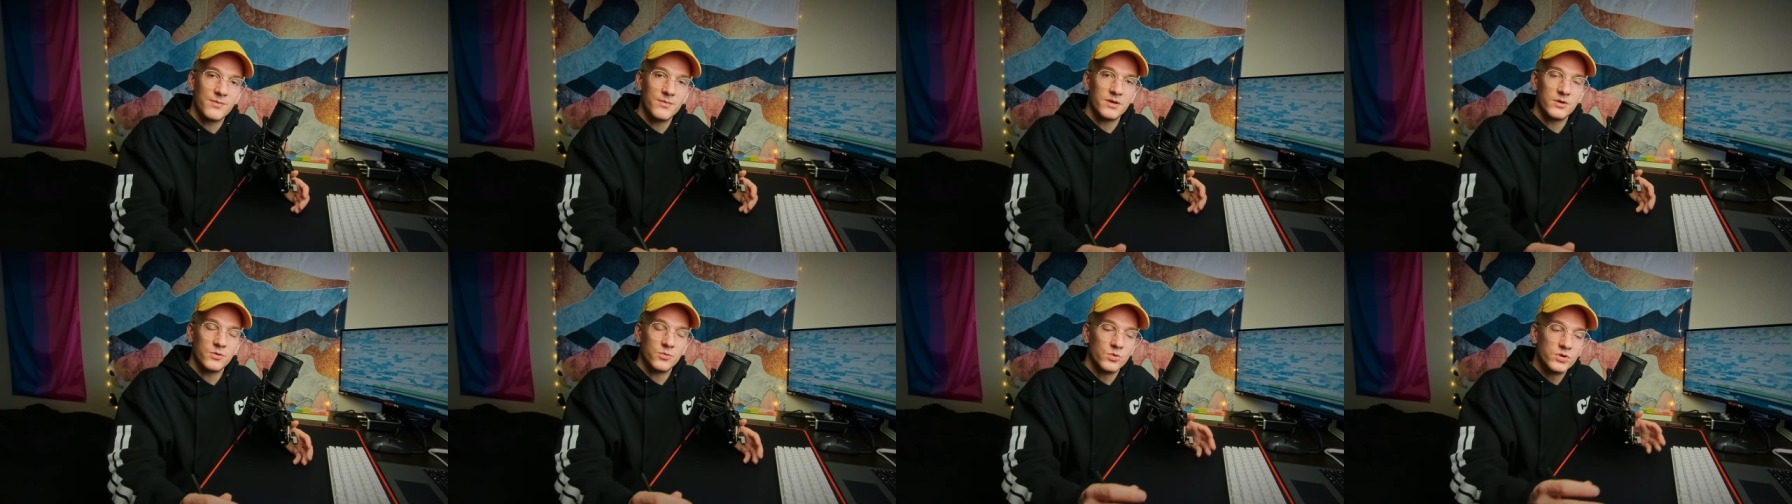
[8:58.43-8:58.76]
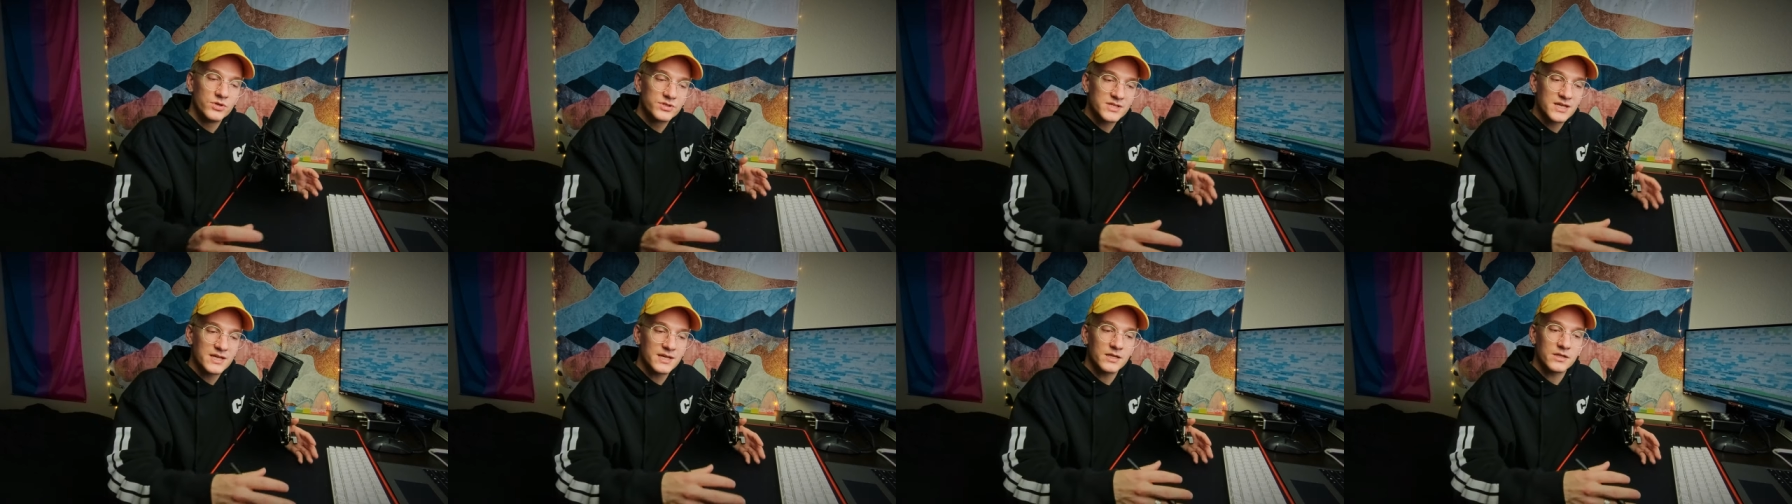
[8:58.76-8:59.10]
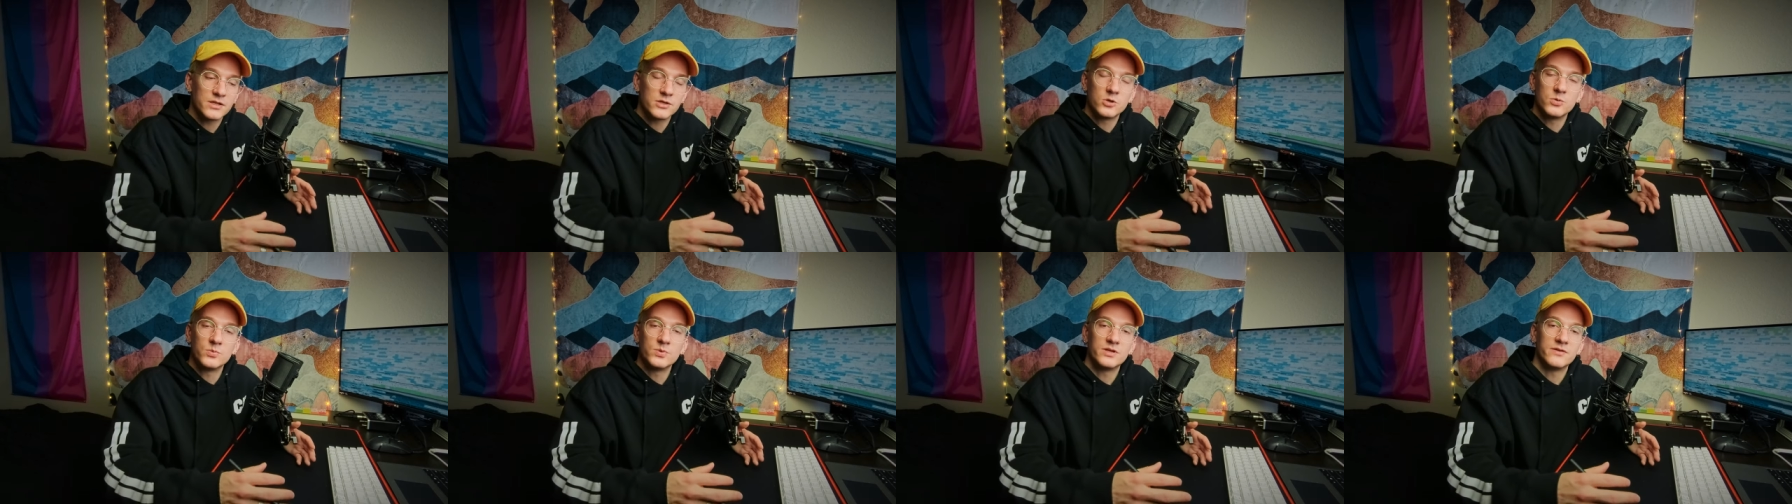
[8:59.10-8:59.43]
and it will take a
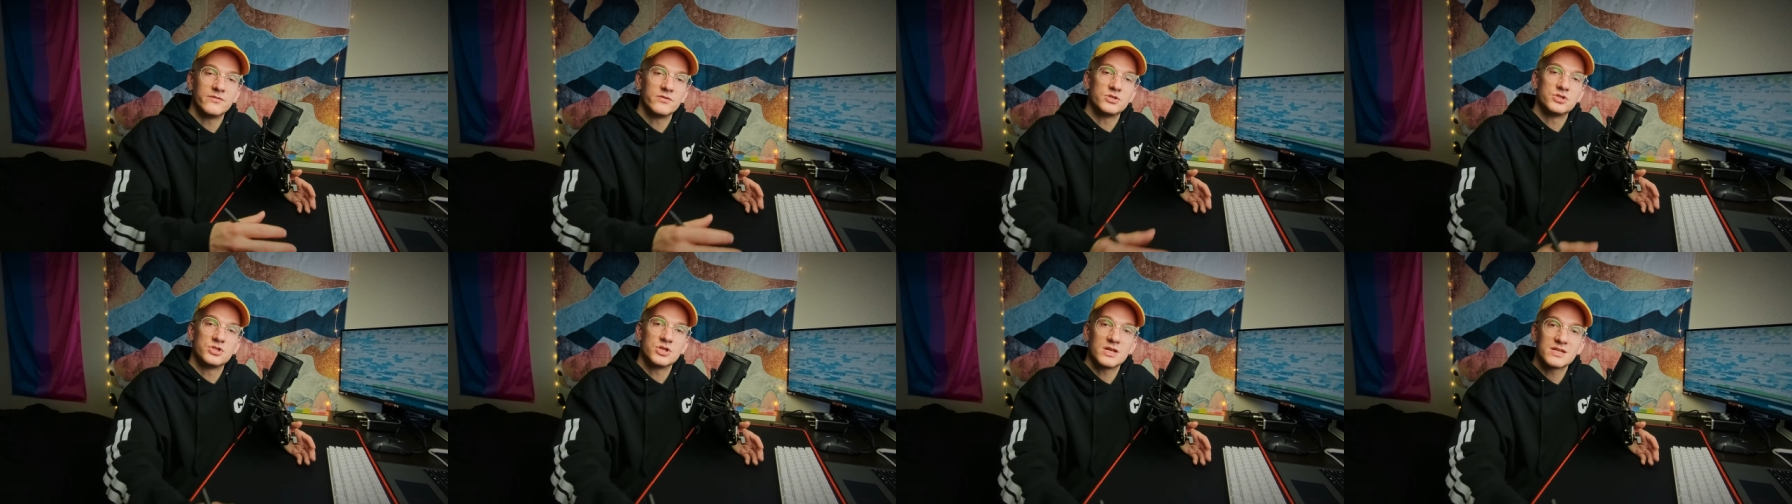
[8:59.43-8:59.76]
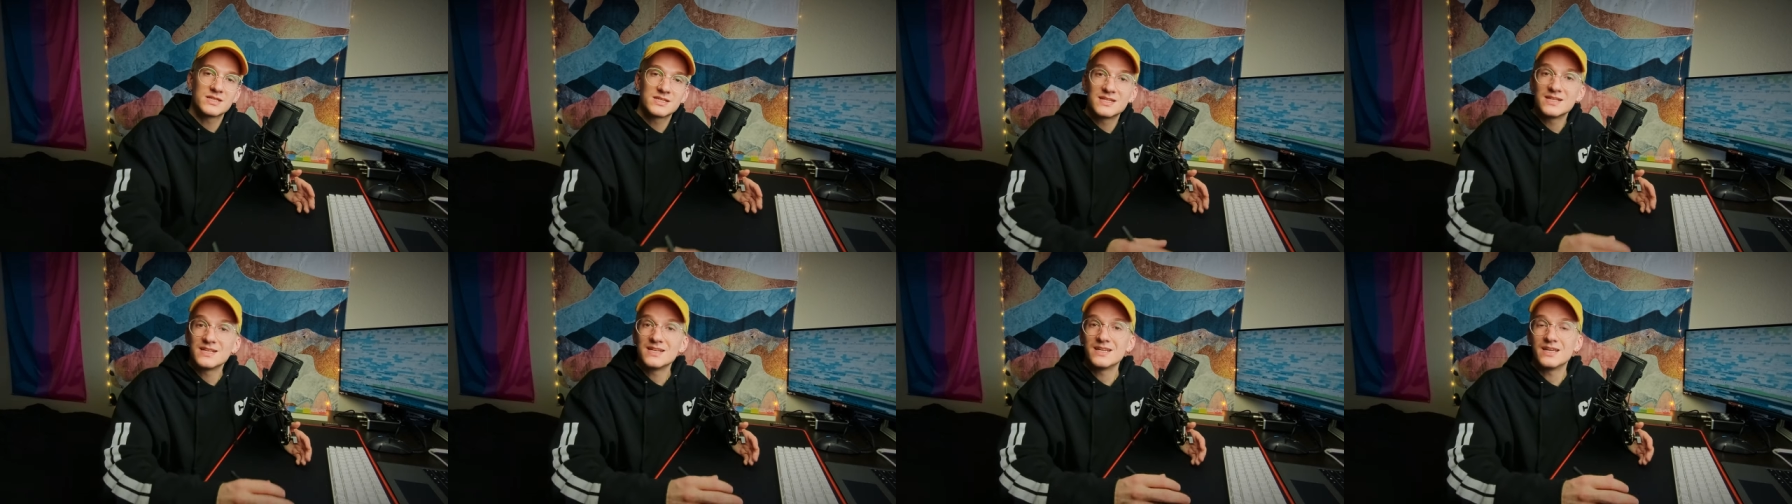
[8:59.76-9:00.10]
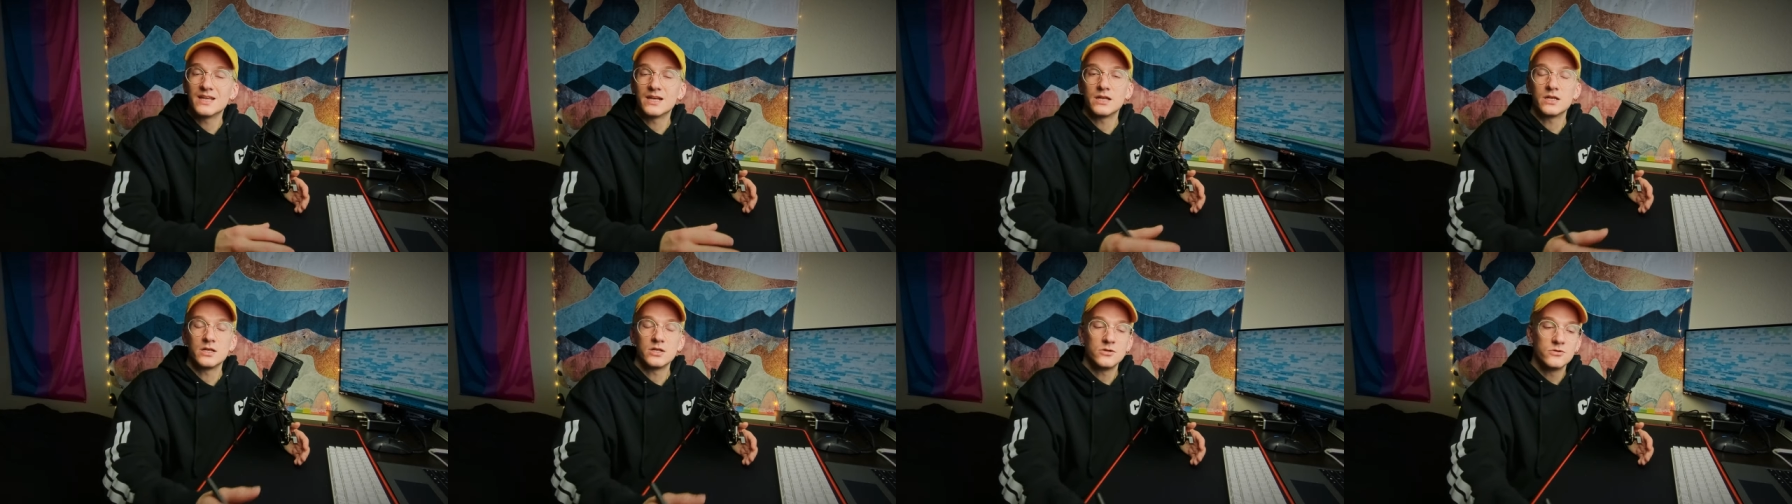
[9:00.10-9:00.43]
little bit of adjusting,
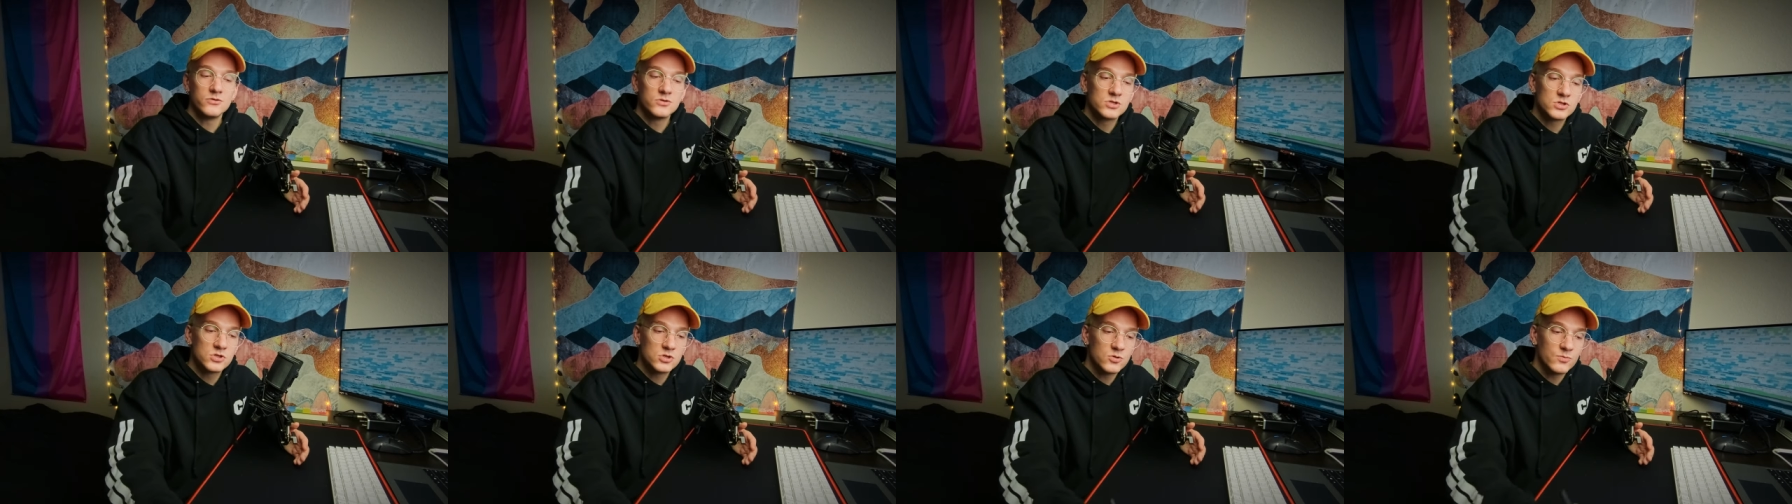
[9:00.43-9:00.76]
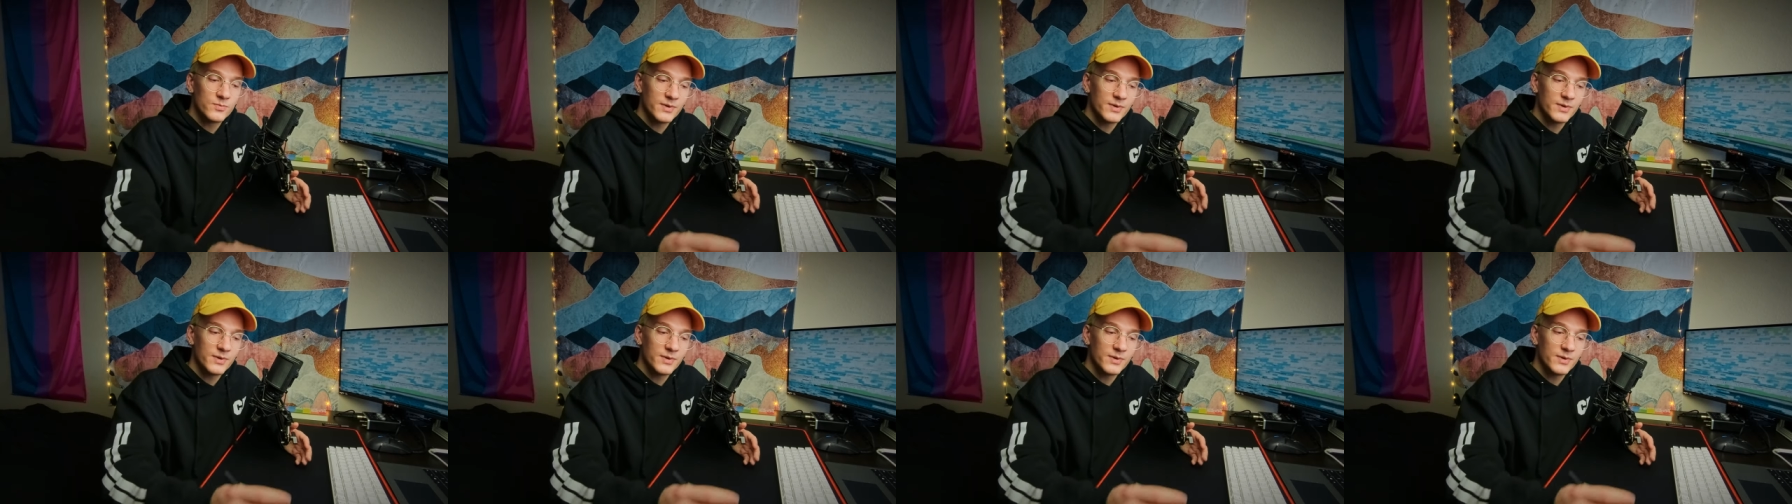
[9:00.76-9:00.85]
getting used to,